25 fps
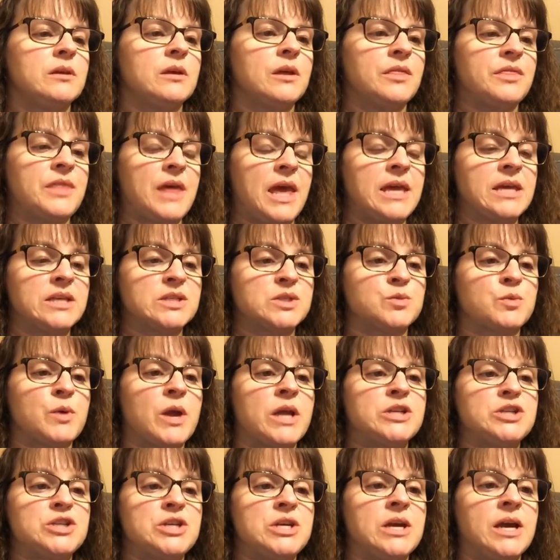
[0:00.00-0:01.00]
Thanks,
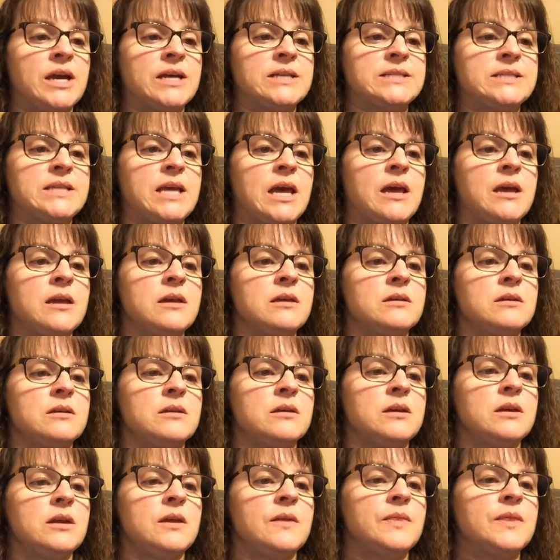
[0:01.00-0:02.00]
Reggie, I say.
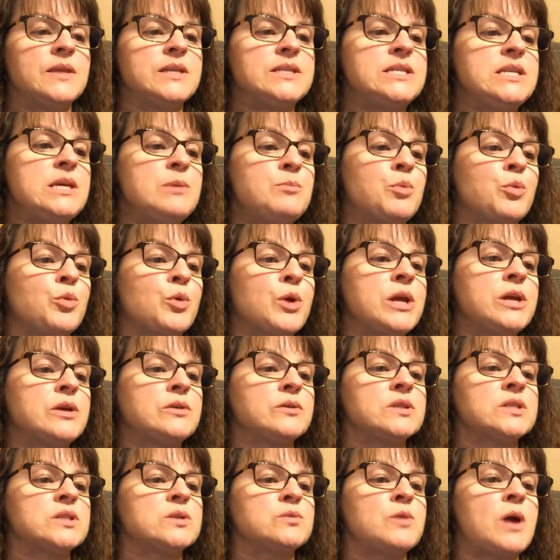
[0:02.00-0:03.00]
The deep
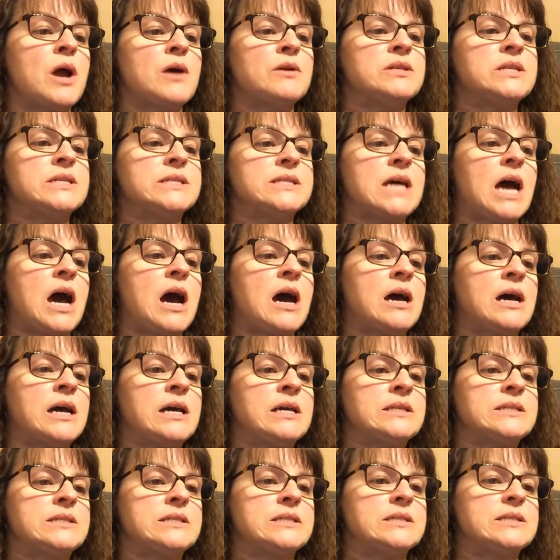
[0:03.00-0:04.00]
wrinkles around his
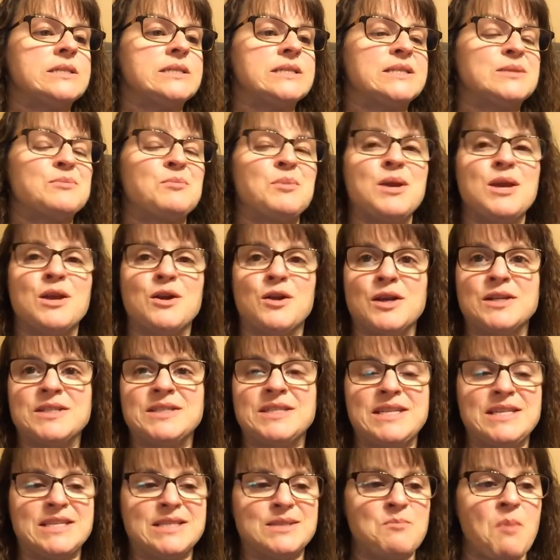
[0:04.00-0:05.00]
eyes disappear as
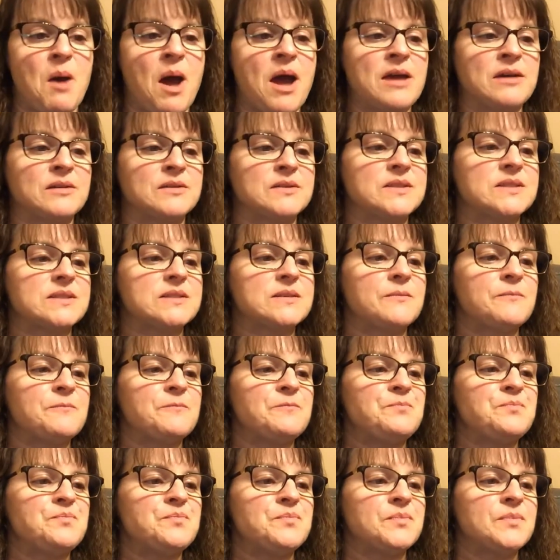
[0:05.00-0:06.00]
he smiles.
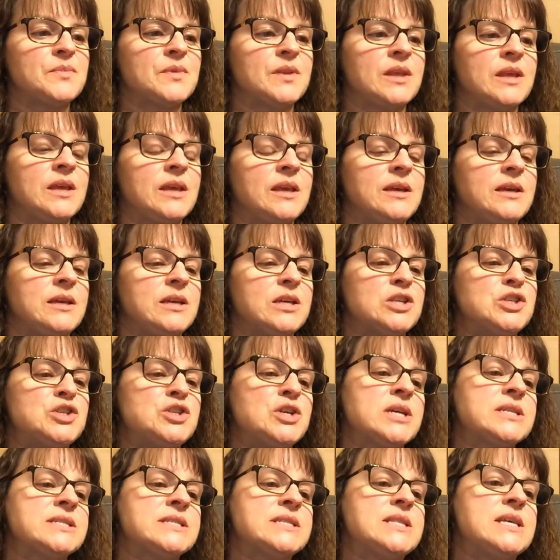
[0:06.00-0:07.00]

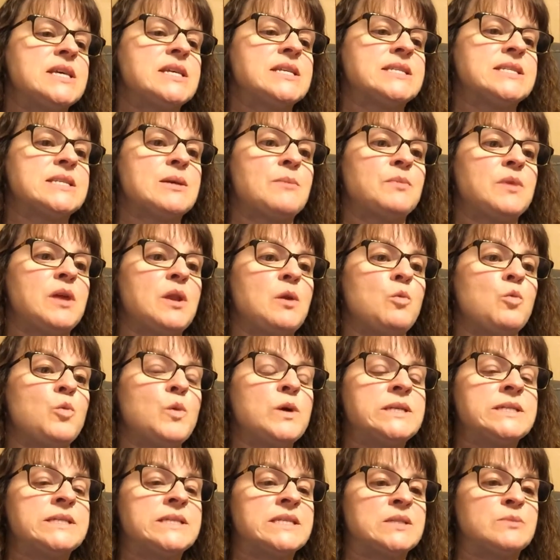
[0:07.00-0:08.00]
Just then, something
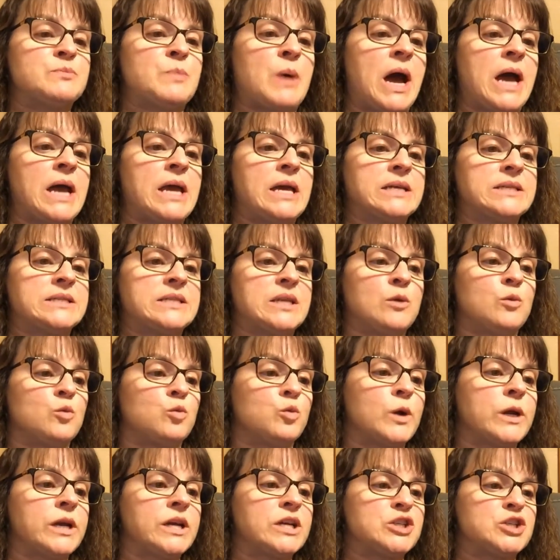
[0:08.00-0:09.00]
whizzes by us and
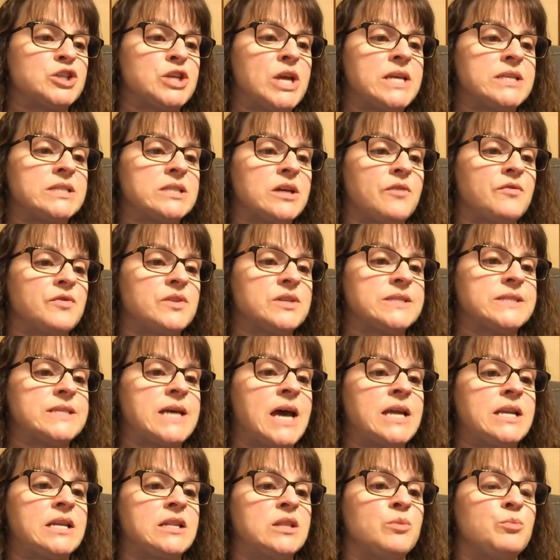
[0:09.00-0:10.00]
ricochets off the
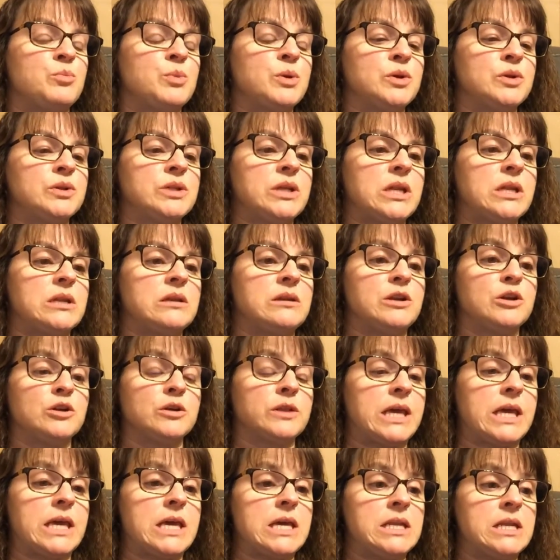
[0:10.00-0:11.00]
side of the building,
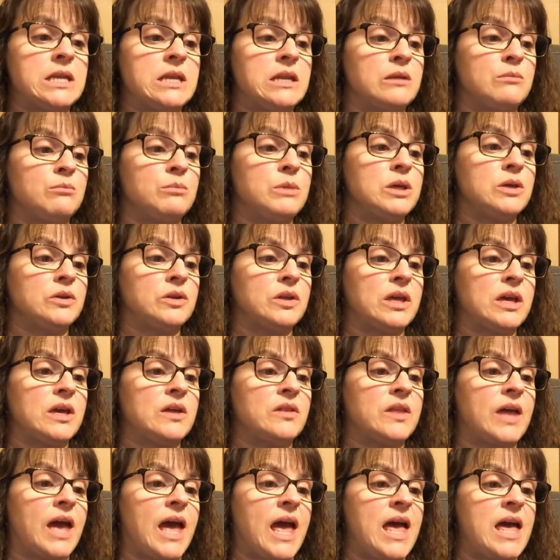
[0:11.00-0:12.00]
nearly hitting Amelia in
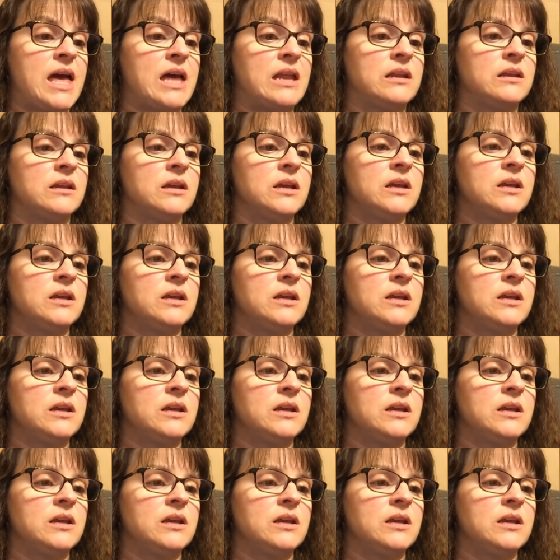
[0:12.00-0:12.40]
the head.